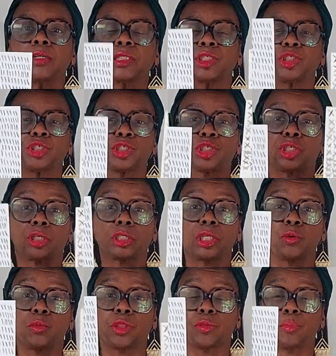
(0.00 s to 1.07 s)
It's just
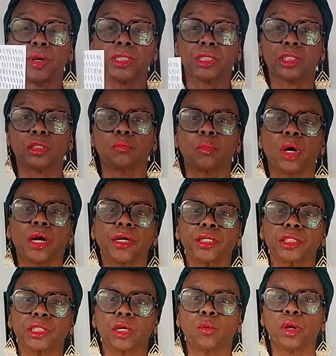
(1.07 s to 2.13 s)
starting with pencil
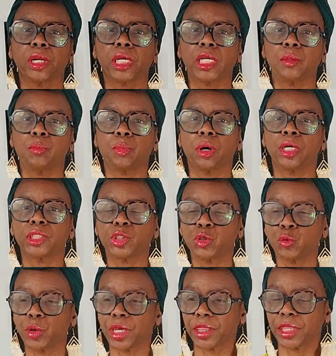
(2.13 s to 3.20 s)
marks. I want to keep on
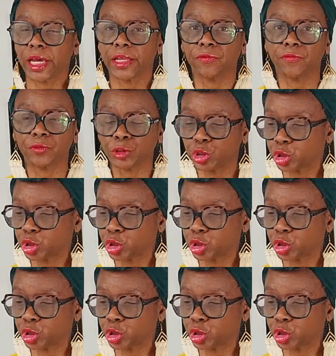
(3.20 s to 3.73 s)
doing that for